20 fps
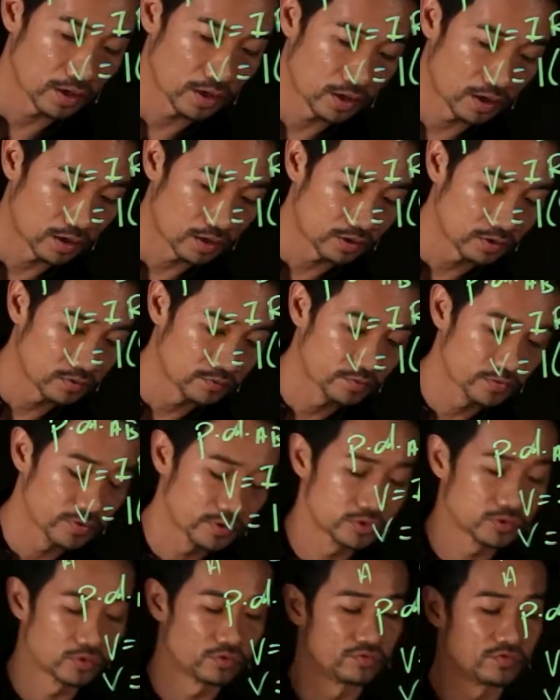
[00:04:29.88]
IR.
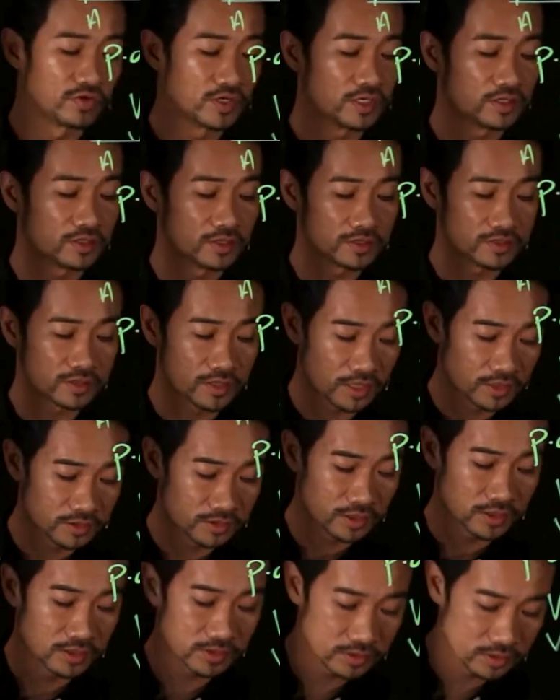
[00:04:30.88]
So V in this
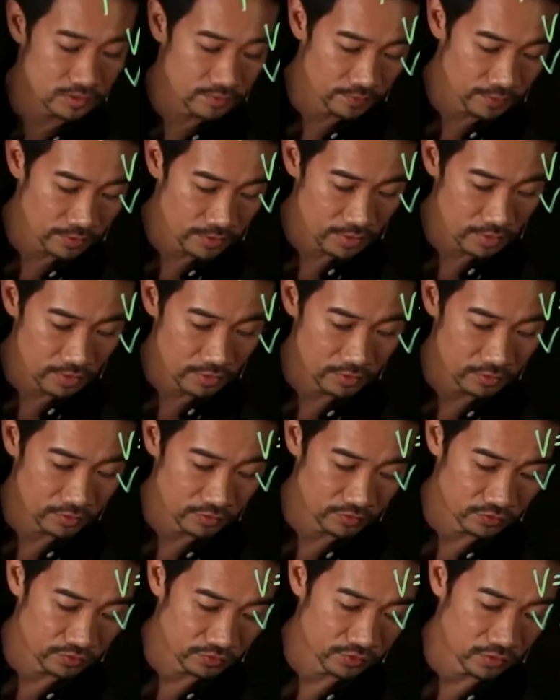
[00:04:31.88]
case is
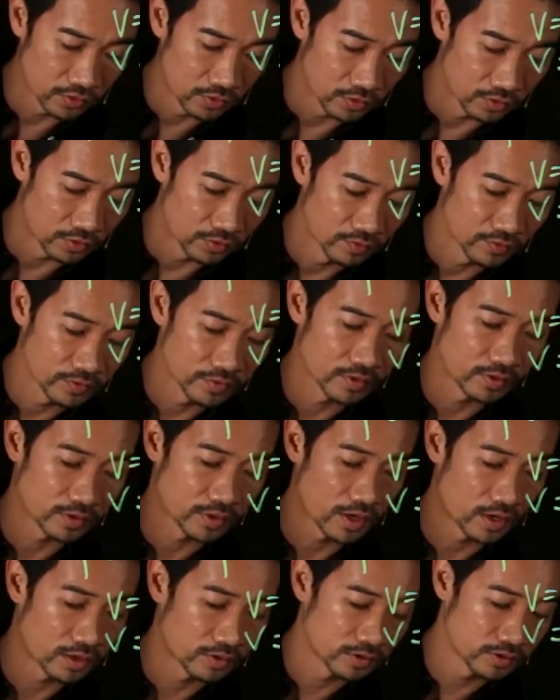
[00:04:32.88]
4.
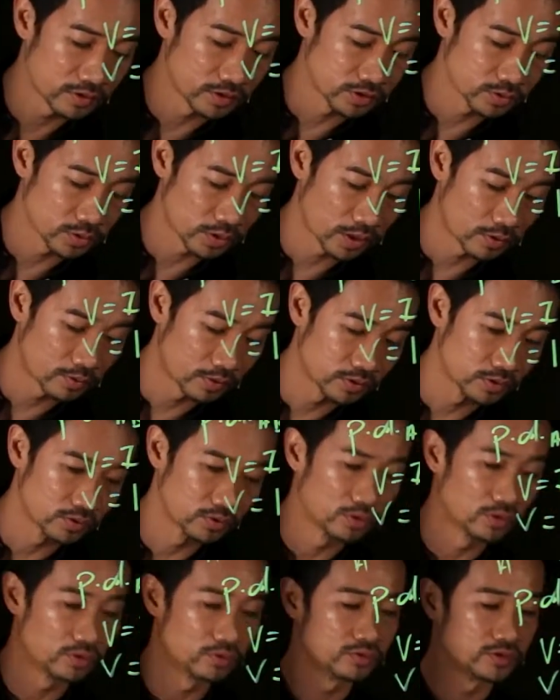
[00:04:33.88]
Current is what I want to
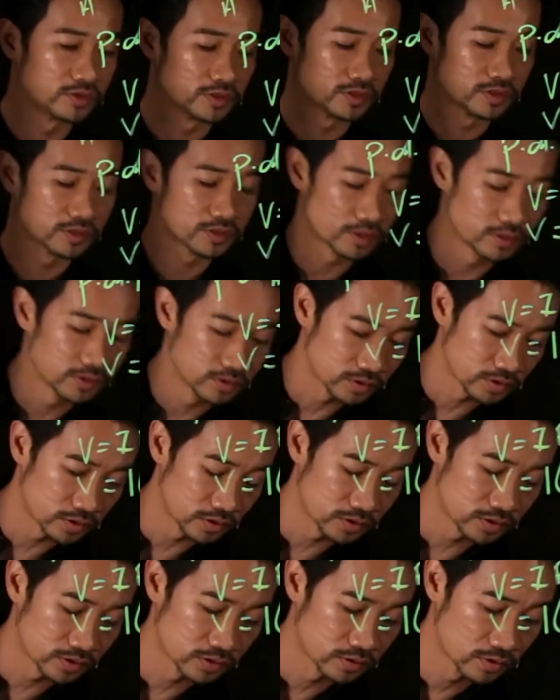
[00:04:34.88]
know. Resistance
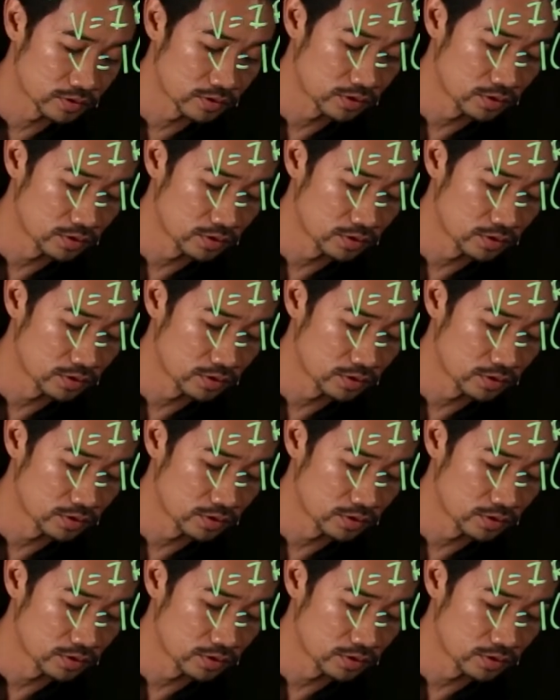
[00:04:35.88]
is